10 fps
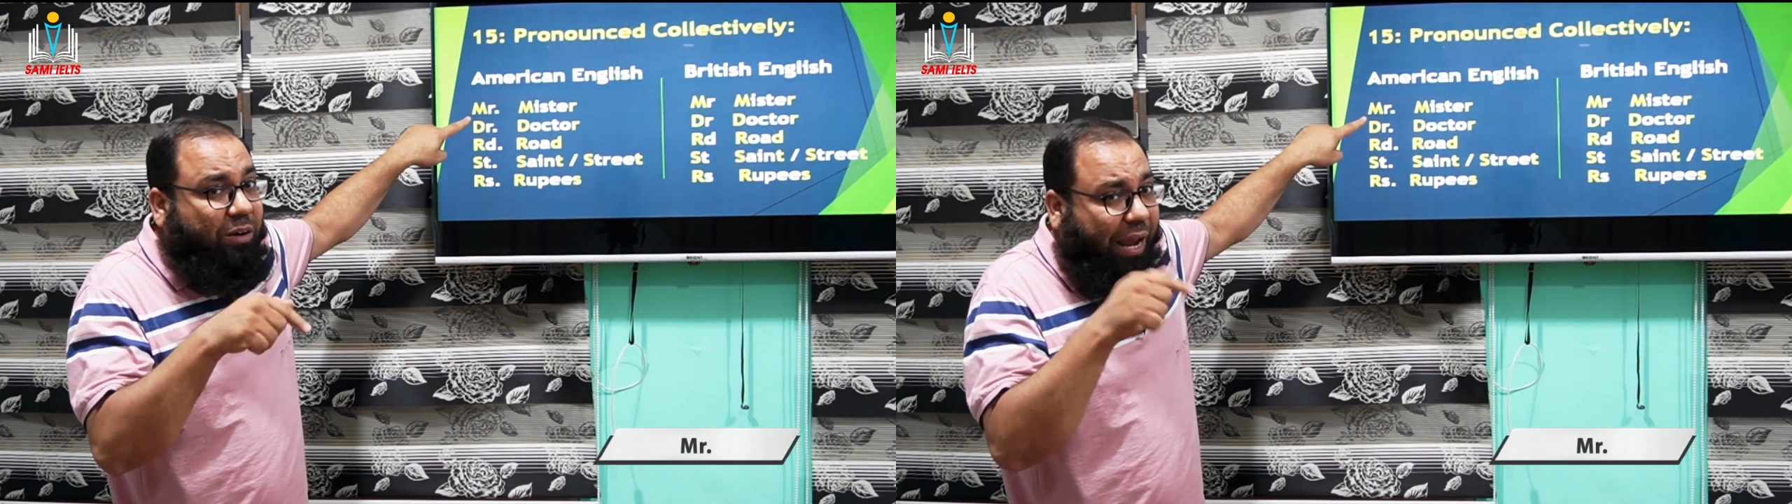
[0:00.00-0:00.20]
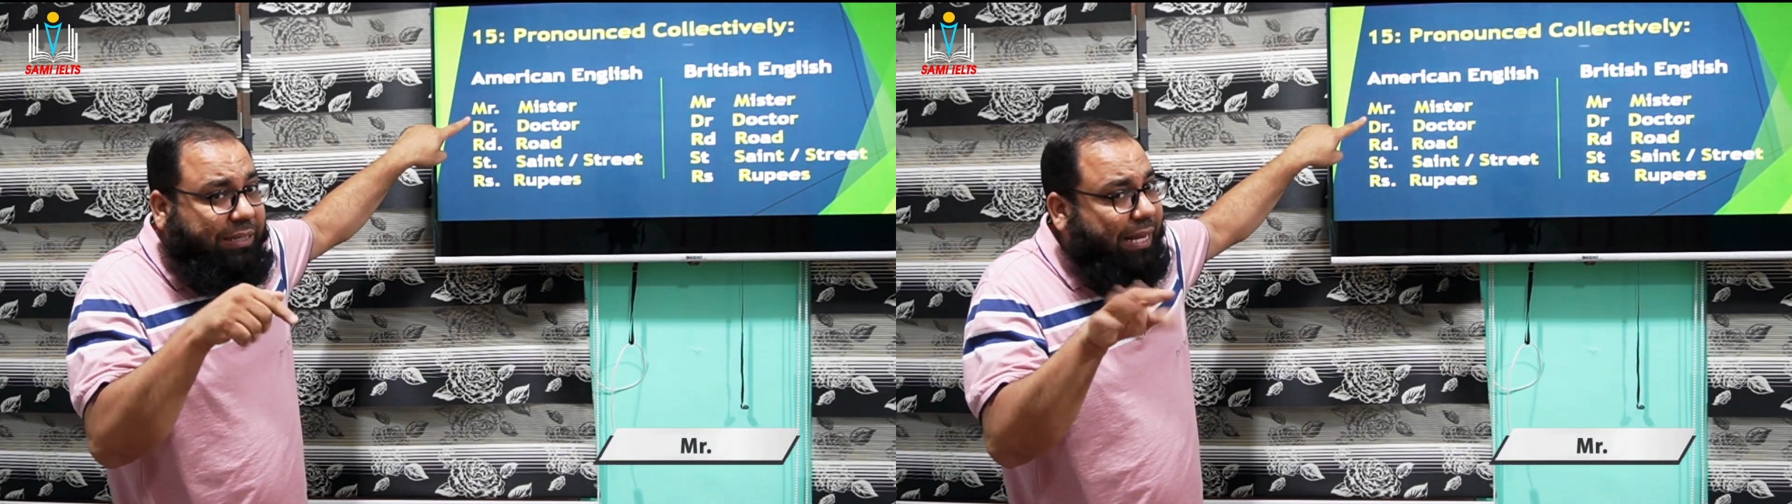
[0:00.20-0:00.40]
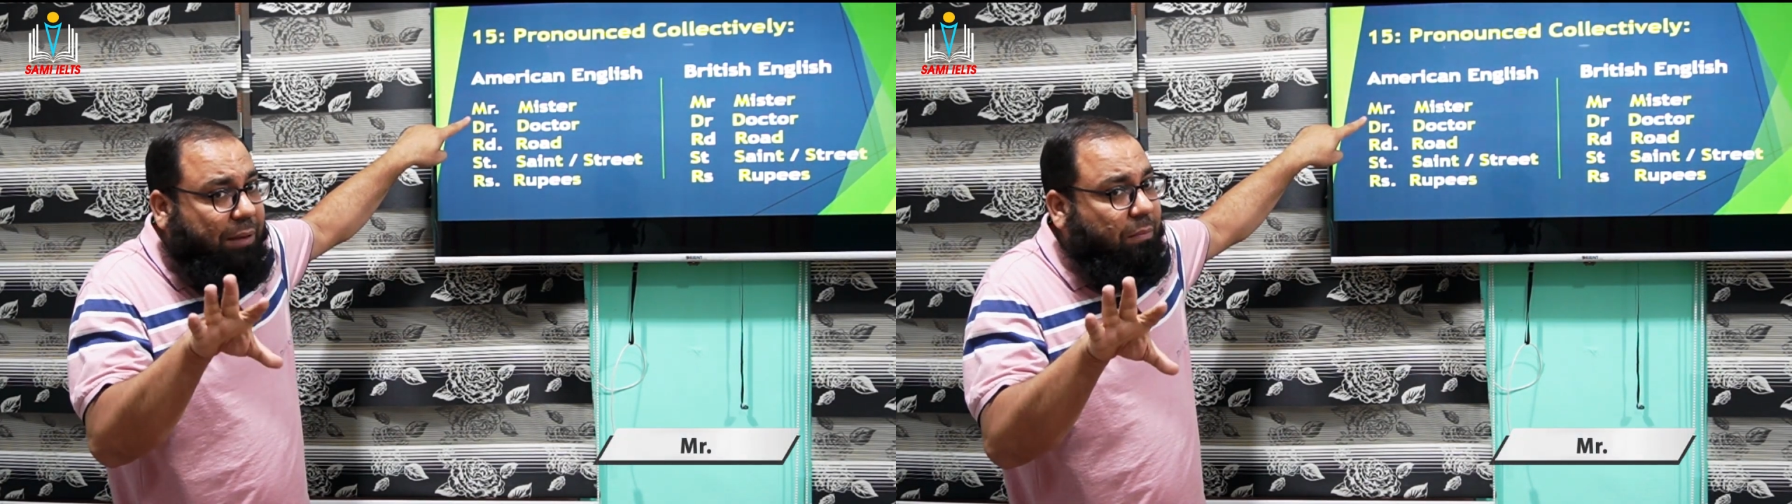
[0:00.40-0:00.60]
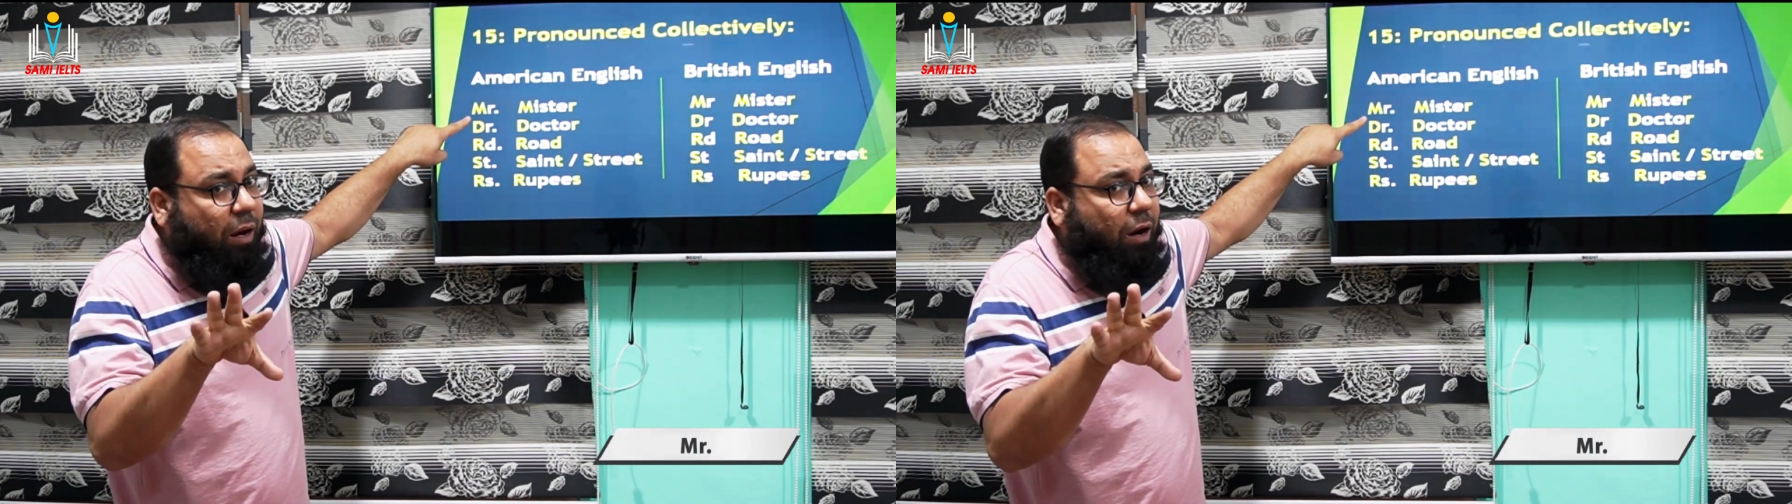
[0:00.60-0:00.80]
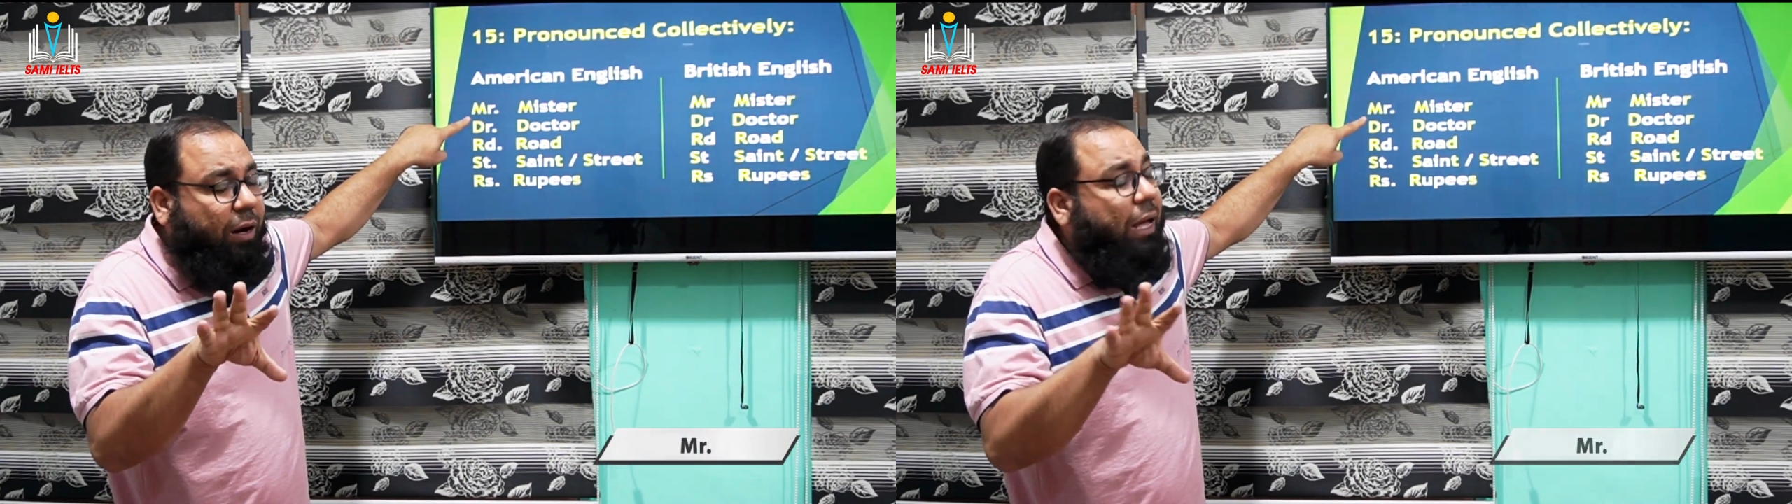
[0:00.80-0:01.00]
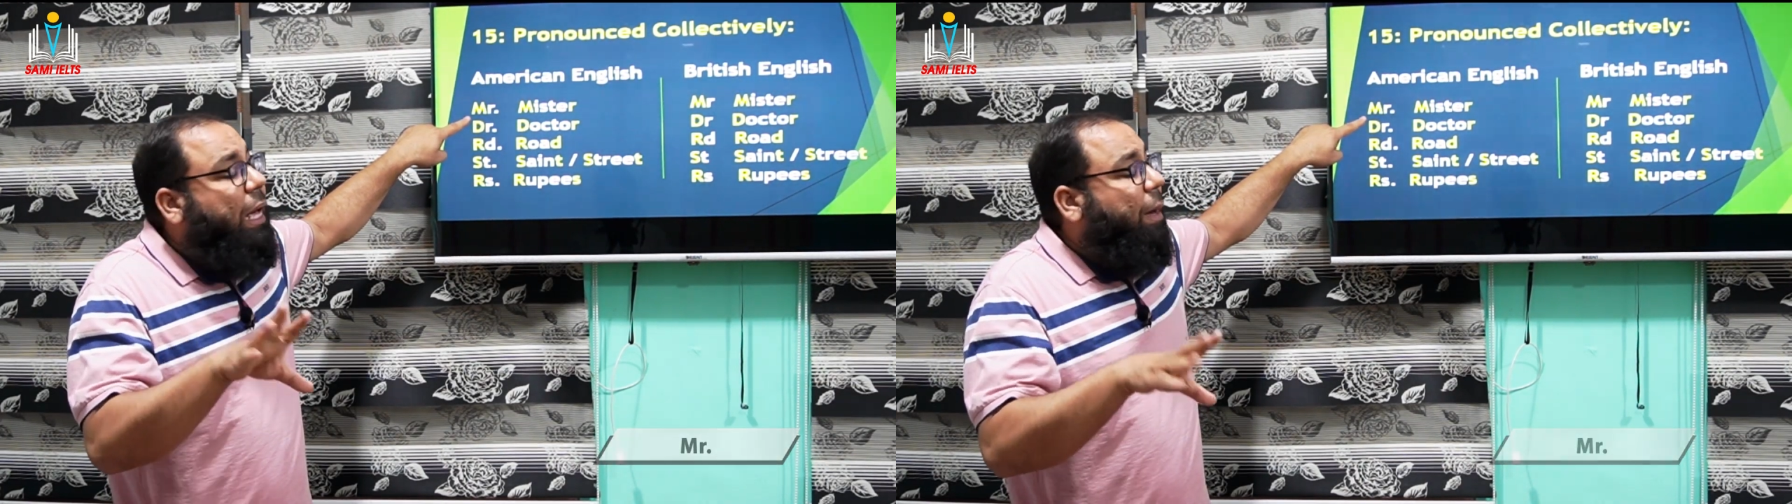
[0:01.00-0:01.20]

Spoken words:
write MR,